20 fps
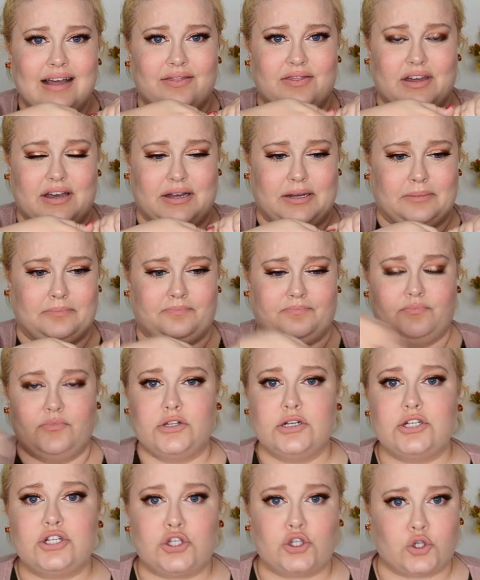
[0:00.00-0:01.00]
the
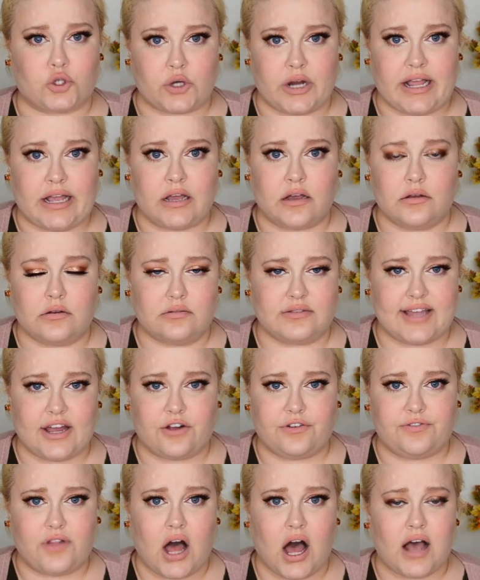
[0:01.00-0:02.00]
string
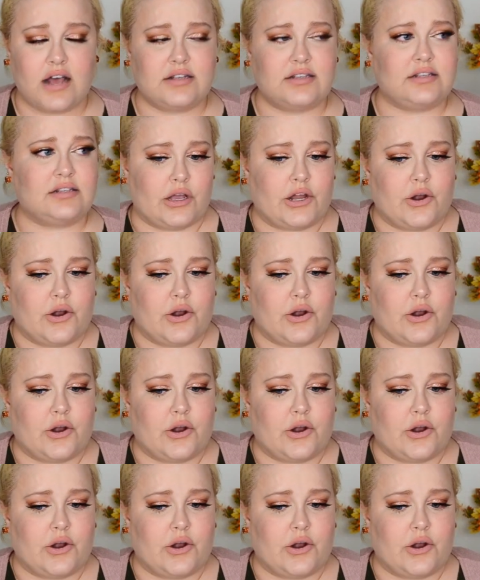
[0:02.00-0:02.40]
dental floss.